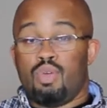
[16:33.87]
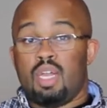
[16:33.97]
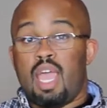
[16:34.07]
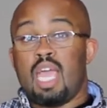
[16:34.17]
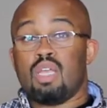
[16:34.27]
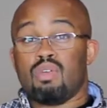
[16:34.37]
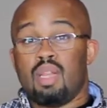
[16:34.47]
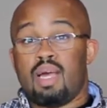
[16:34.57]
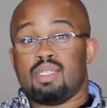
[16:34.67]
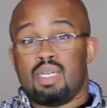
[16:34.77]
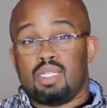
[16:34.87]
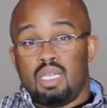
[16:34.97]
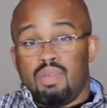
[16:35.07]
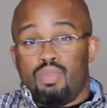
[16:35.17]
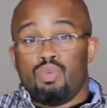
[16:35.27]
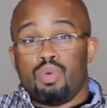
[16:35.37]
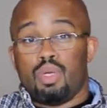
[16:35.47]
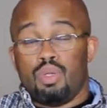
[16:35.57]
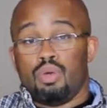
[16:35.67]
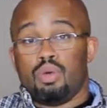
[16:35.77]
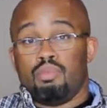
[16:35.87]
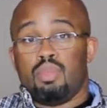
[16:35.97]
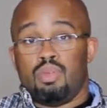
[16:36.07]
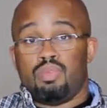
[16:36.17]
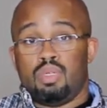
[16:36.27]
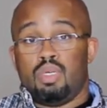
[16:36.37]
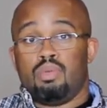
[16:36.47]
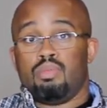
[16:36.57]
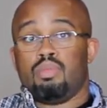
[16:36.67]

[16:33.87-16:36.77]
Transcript: you can annualize that to give you what your monthly